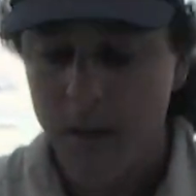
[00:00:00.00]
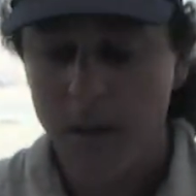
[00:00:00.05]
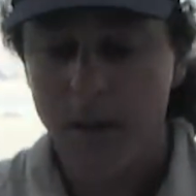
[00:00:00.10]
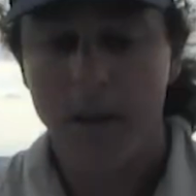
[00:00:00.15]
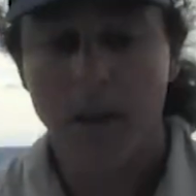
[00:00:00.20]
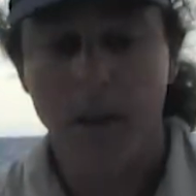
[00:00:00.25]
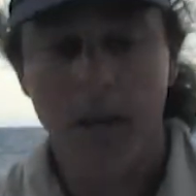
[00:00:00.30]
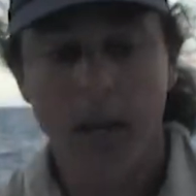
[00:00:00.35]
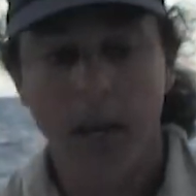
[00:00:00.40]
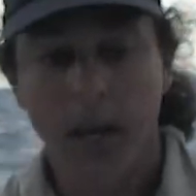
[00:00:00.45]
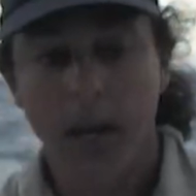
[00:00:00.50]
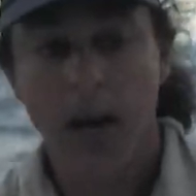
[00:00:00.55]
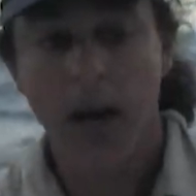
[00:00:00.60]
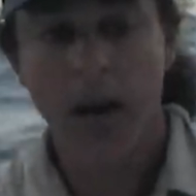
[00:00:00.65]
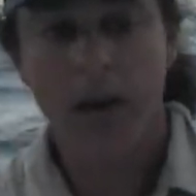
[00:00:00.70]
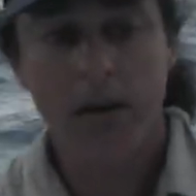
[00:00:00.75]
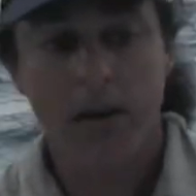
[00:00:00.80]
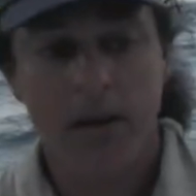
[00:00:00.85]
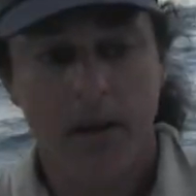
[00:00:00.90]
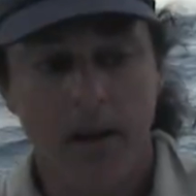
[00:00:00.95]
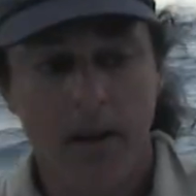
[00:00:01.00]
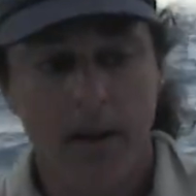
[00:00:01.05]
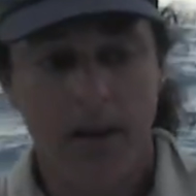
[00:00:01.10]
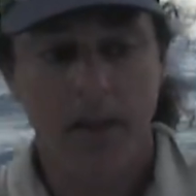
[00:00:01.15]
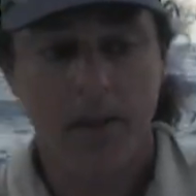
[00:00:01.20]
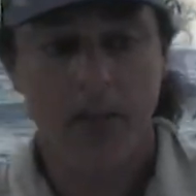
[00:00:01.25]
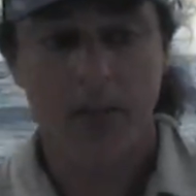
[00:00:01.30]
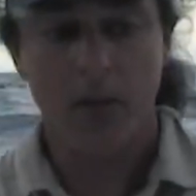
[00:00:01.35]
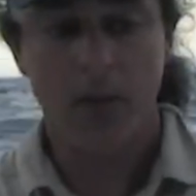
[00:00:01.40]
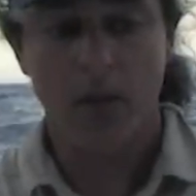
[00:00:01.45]
There you go, and
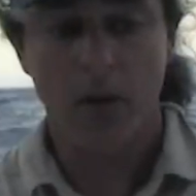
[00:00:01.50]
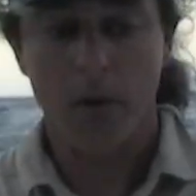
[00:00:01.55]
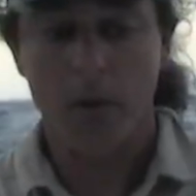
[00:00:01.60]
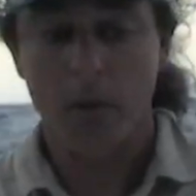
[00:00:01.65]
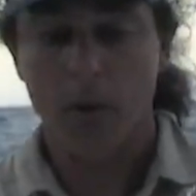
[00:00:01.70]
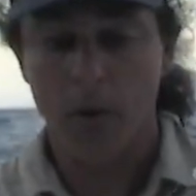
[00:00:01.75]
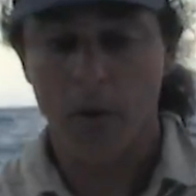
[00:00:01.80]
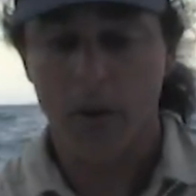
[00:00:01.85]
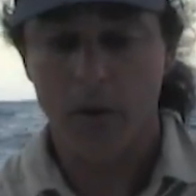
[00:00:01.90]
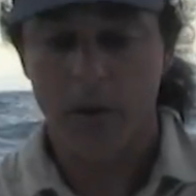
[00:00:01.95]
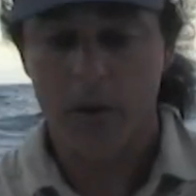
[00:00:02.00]
that's your top hook.